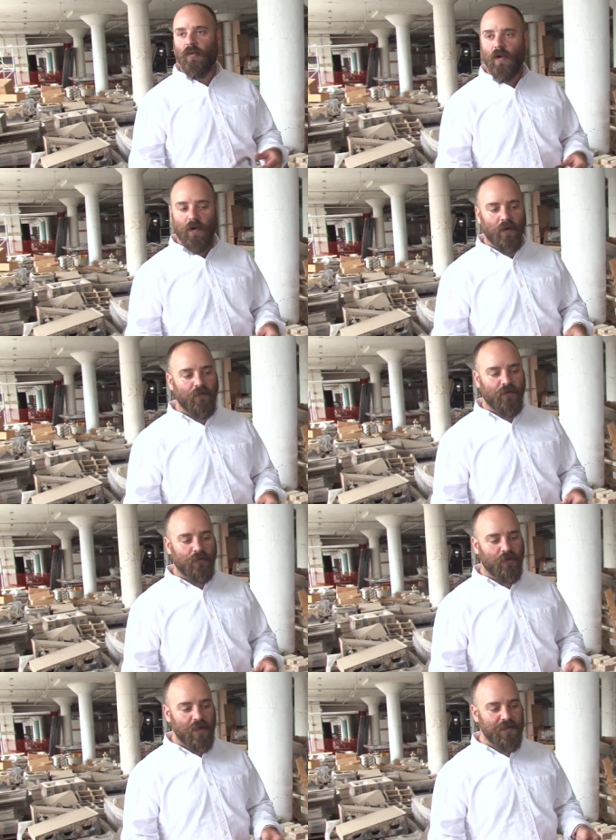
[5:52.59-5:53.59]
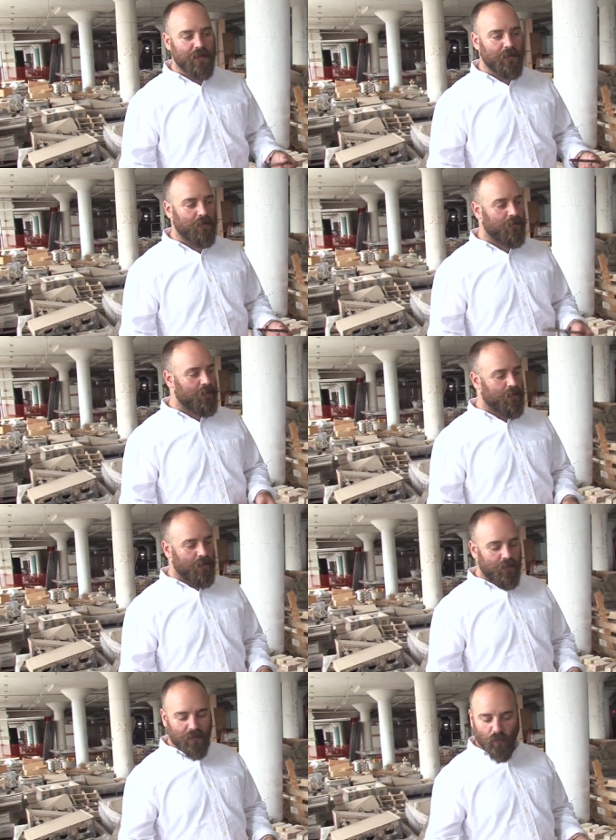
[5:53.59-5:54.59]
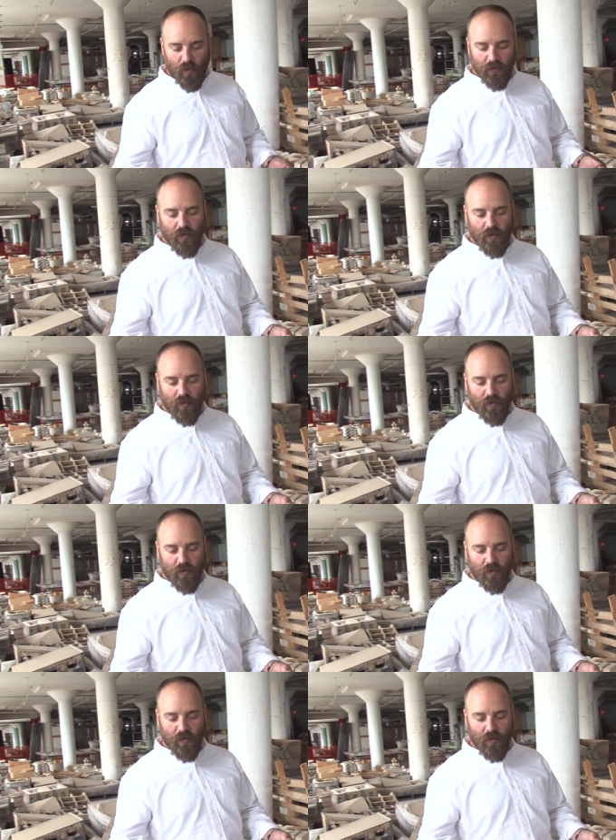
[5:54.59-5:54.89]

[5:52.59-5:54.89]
and water infiltration, the one